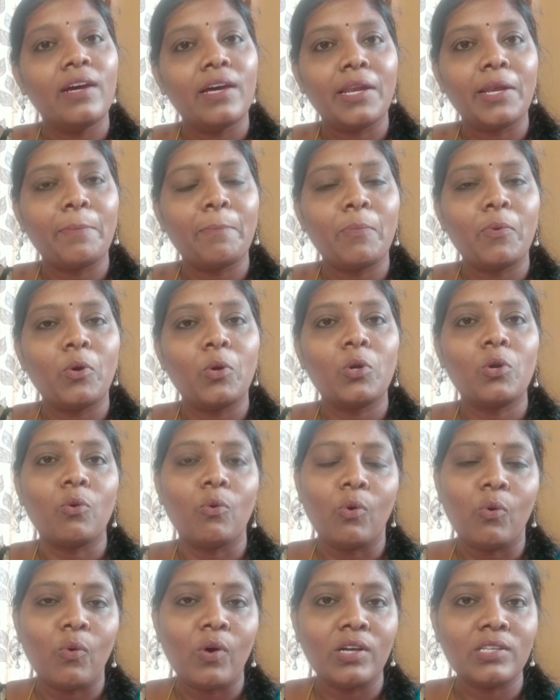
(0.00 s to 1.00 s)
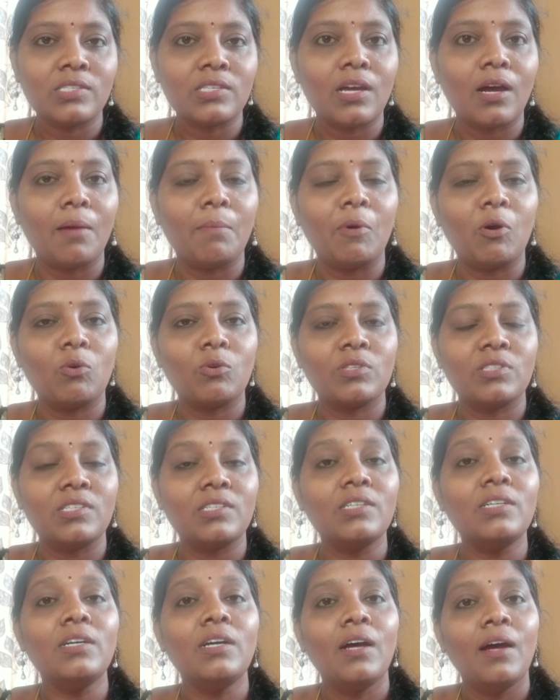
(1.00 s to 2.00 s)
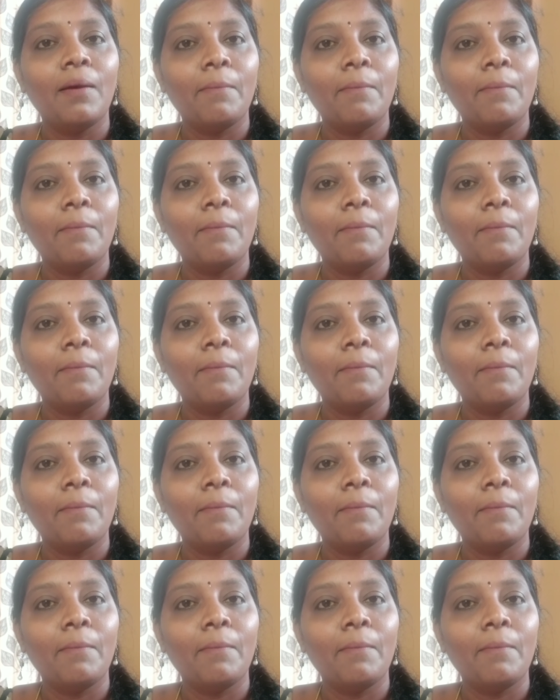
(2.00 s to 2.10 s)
report was about the